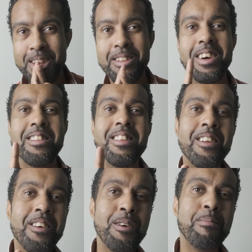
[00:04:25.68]
So I see
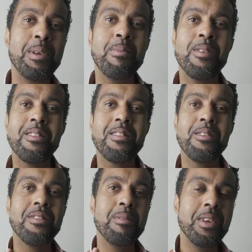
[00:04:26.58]
a lot of people on
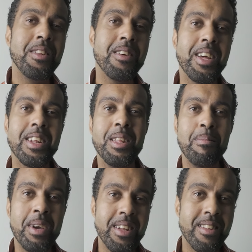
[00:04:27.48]
social media like
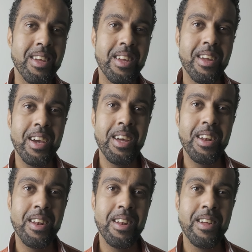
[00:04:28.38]
debating,
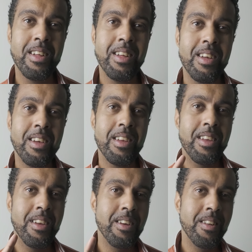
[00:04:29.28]
and
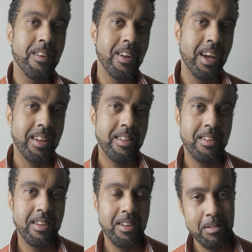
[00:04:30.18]
you know, like
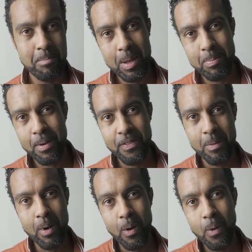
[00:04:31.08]
people
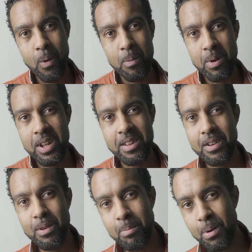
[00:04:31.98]
from all
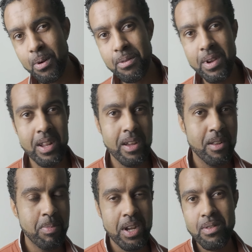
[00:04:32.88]
political board, really,
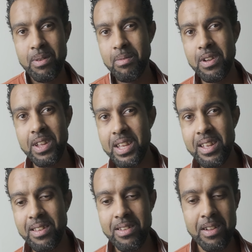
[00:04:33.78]
spectrum, like
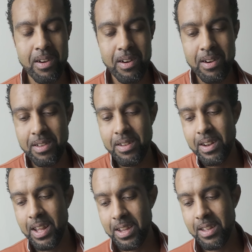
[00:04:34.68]
east or, you
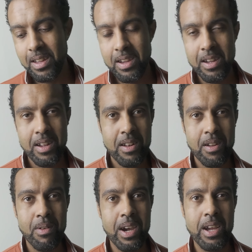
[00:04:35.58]
know, like
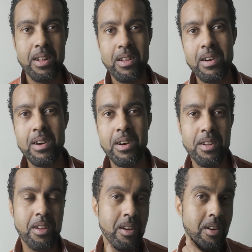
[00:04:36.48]
the right
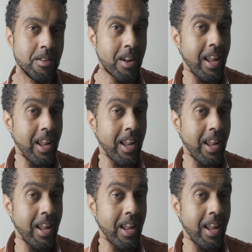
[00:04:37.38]
or the